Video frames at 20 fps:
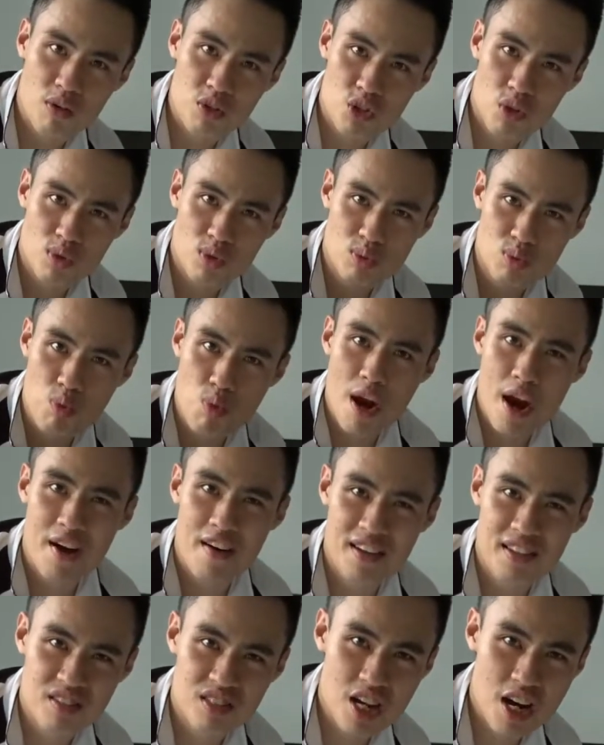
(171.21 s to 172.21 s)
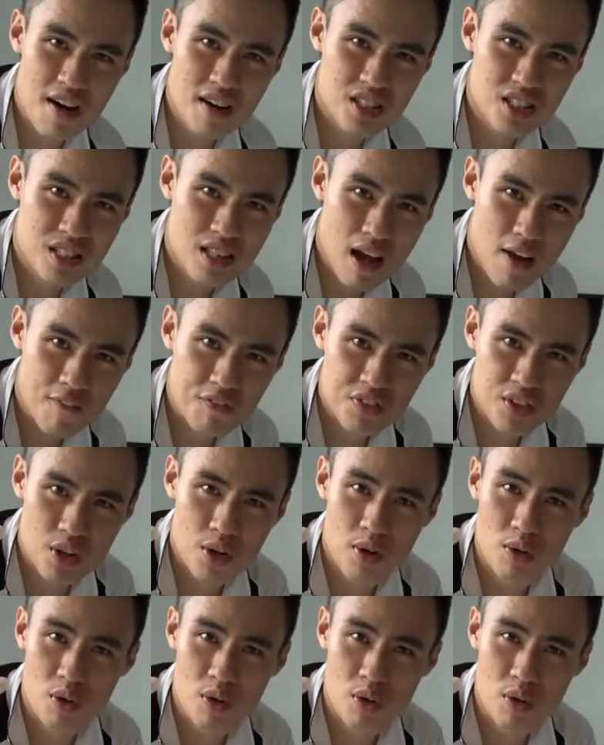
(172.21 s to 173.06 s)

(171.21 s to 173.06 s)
Those wear and tear stuff, the